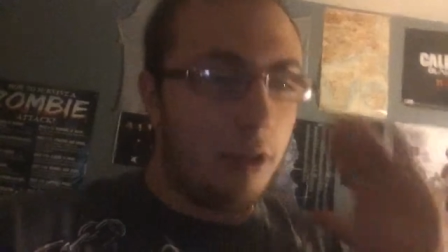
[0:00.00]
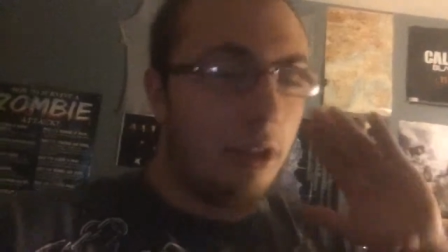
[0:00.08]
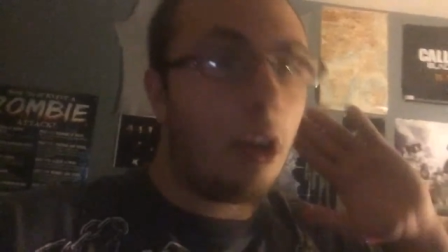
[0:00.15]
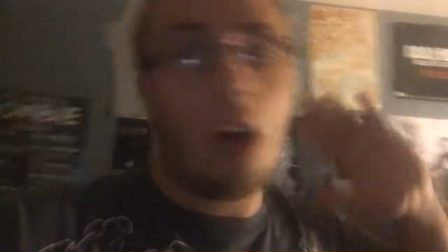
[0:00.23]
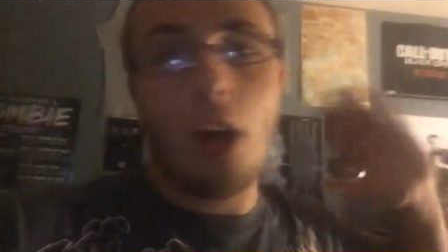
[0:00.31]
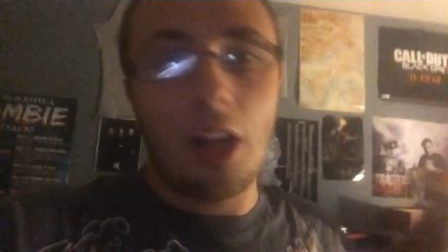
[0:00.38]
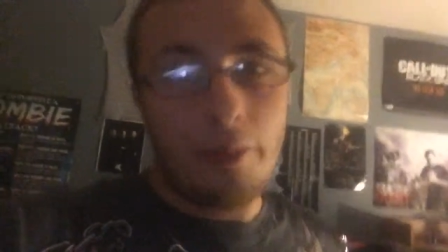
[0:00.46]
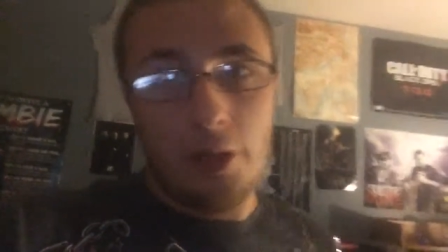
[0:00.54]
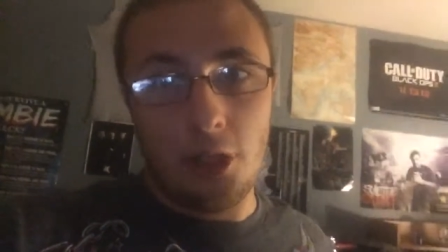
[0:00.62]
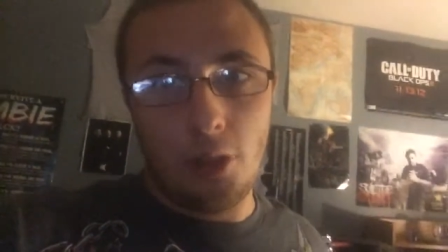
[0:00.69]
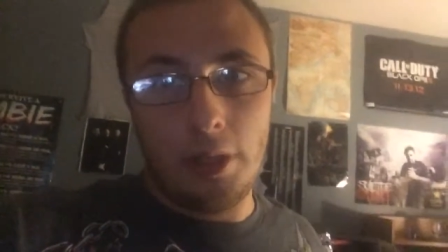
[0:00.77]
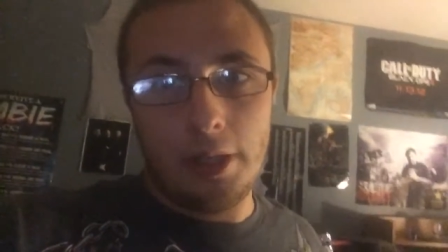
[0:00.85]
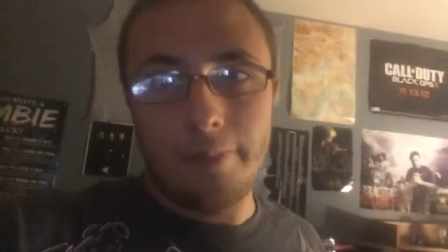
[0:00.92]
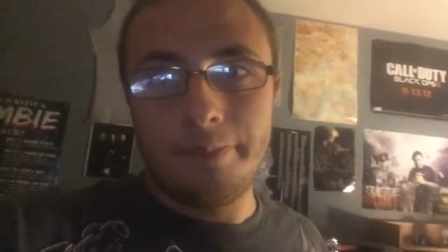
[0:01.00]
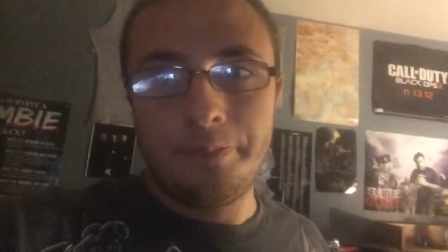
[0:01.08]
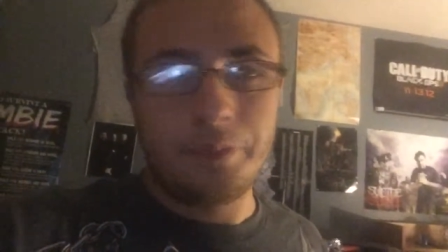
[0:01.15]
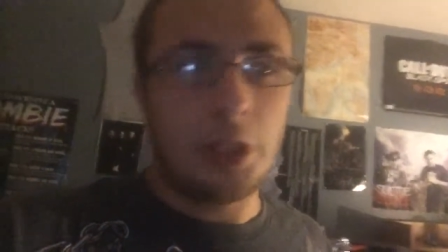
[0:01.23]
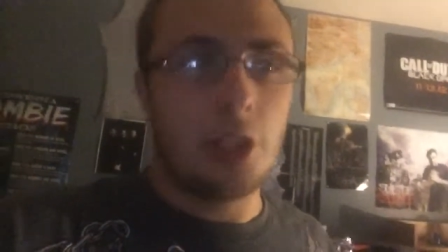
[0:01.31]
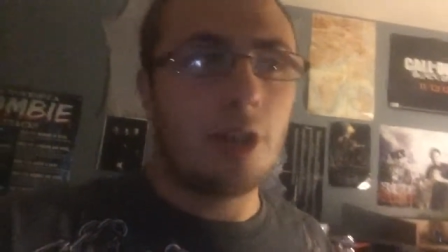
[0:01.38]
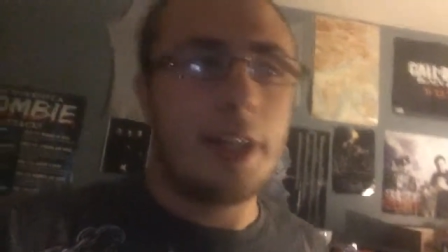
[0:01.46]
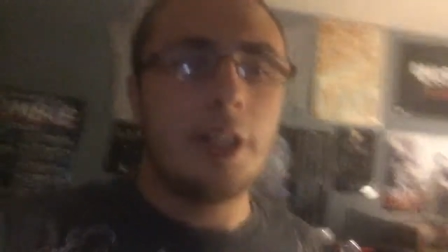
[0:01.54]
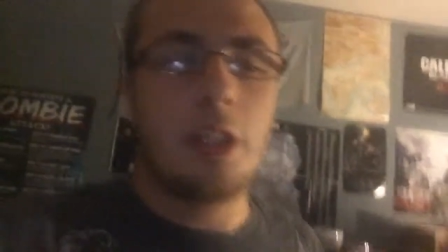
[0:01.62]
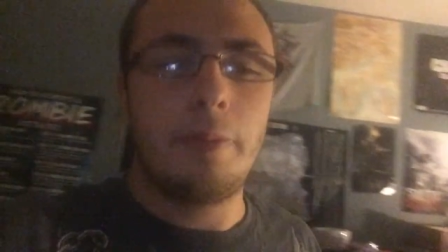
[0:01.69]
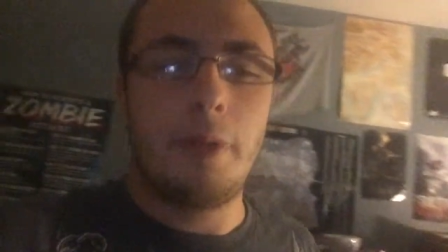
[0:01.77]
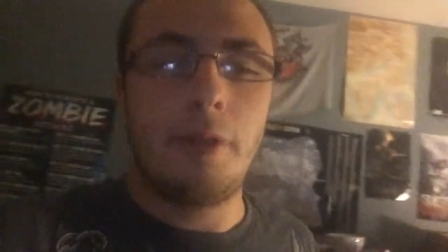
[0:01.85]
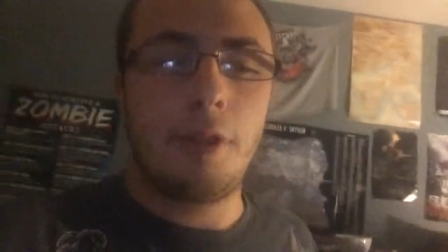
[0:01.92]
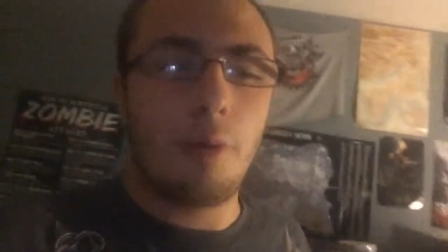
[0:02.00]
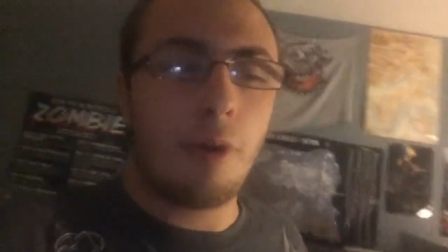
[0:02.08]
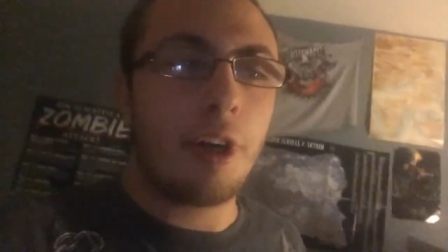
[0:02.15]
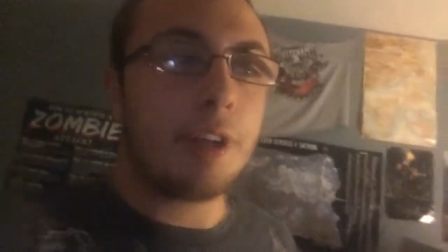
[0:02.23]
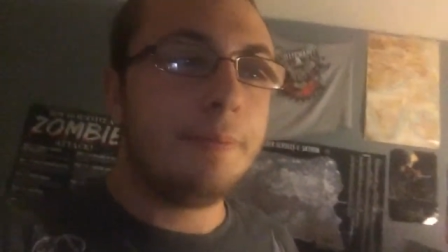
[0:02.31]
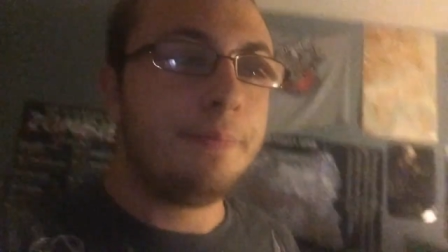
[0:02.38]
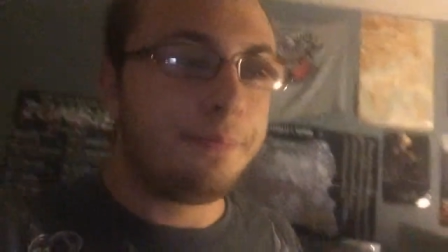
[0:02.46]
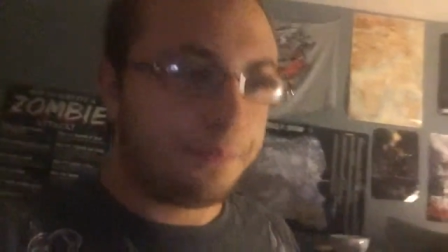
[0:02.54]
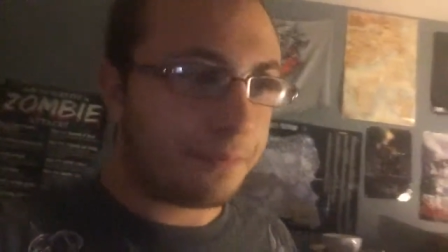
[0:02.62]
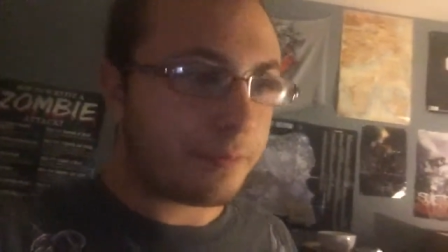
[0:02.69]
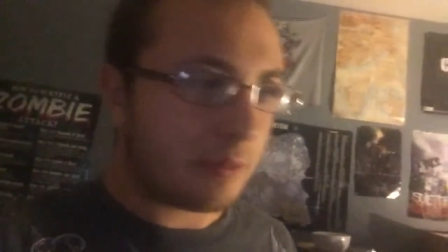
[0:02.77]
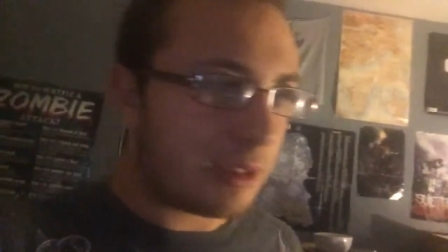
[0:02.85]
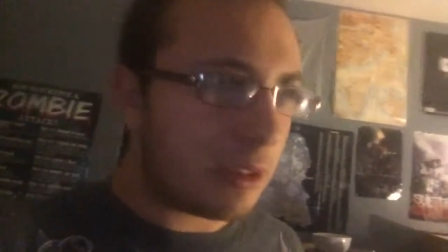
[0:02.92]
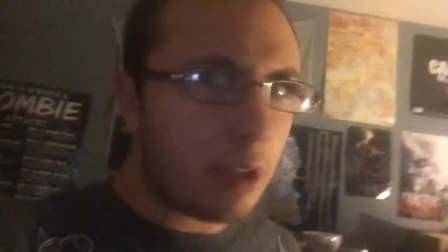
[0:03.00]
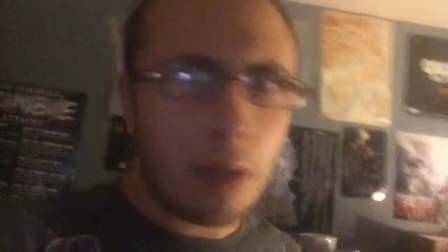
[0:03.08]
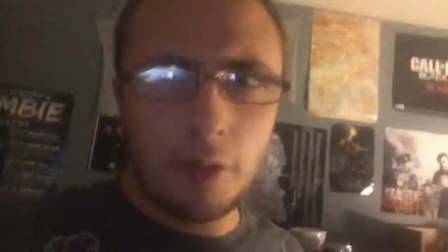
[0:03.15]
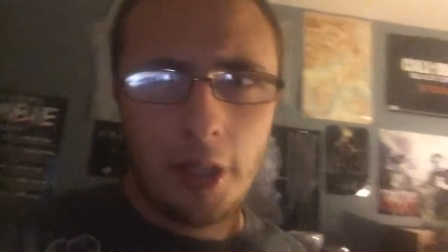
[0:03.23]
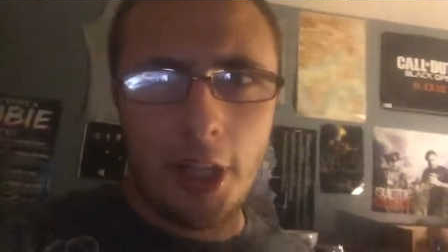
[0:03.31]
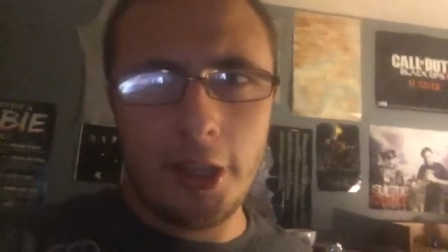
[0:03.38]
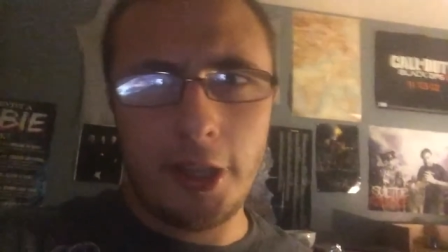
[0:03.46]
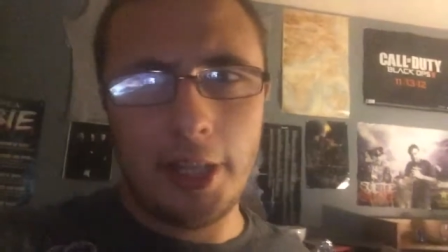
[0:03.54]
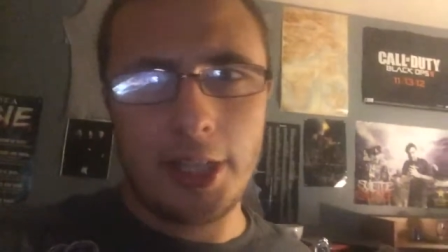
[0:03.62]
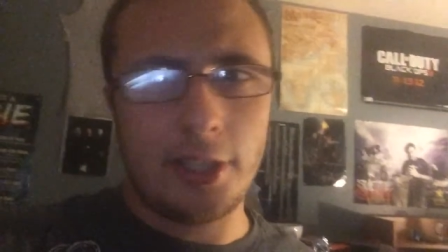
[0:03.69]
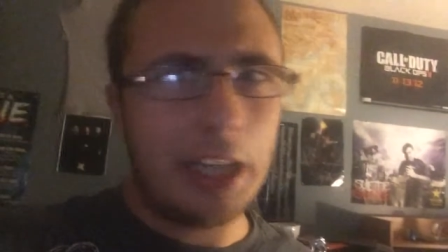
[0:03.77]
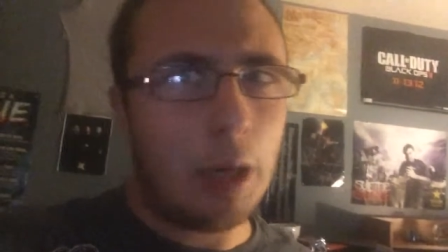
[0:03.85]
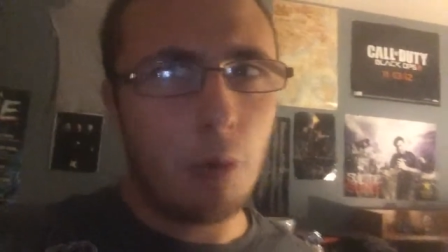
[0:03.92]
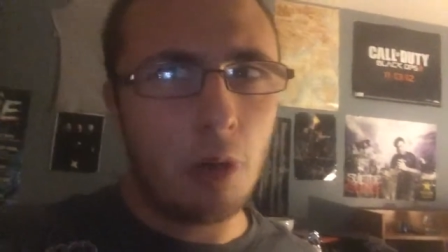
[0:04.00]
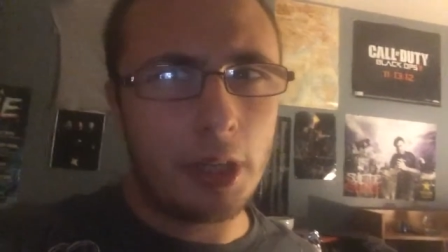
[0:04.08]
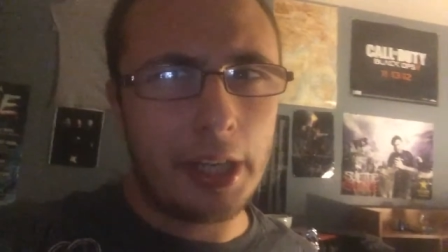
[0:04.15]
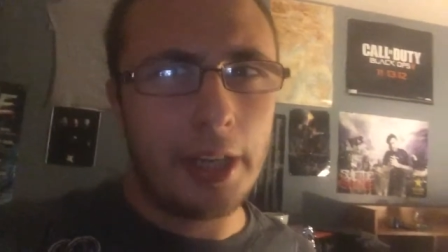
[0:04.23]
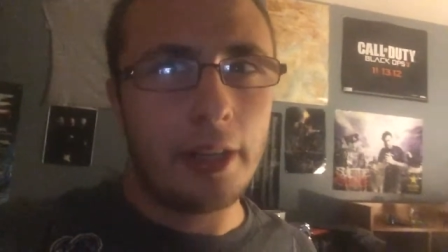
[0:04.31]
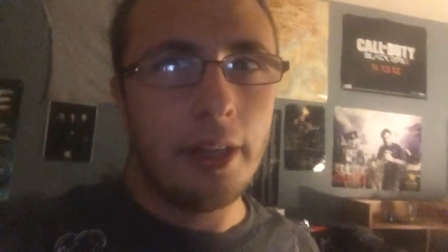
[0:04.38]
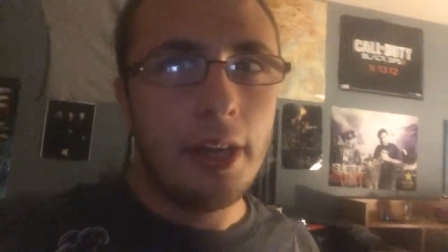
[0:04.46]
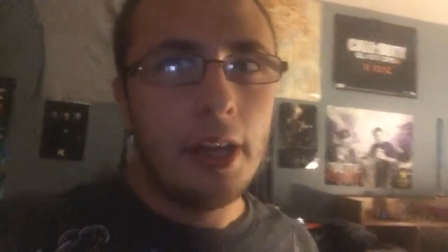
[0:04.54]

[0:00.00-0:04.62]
literally all I've been doing. Just trying to get this computer to work. But Ethernet's not working.